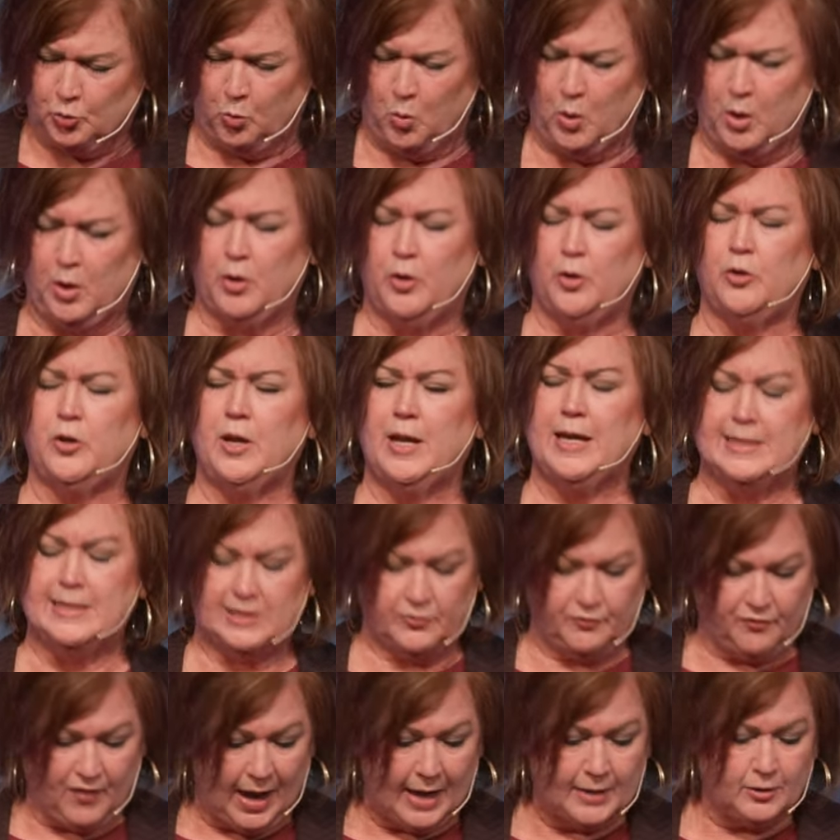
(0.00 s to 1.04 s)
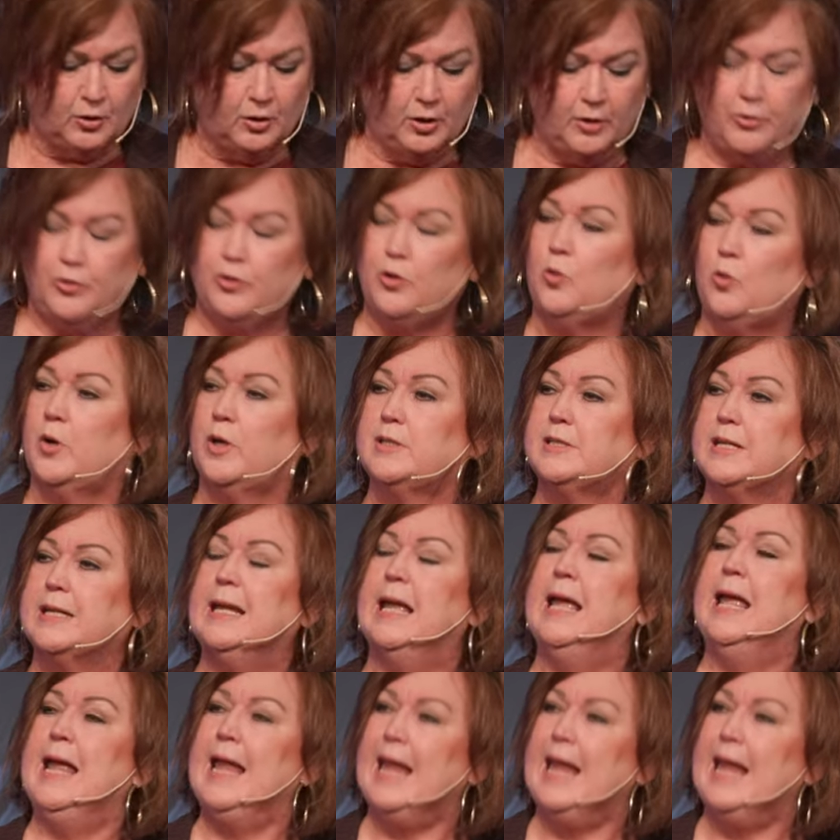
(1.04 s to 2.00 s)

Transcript: word is final authority,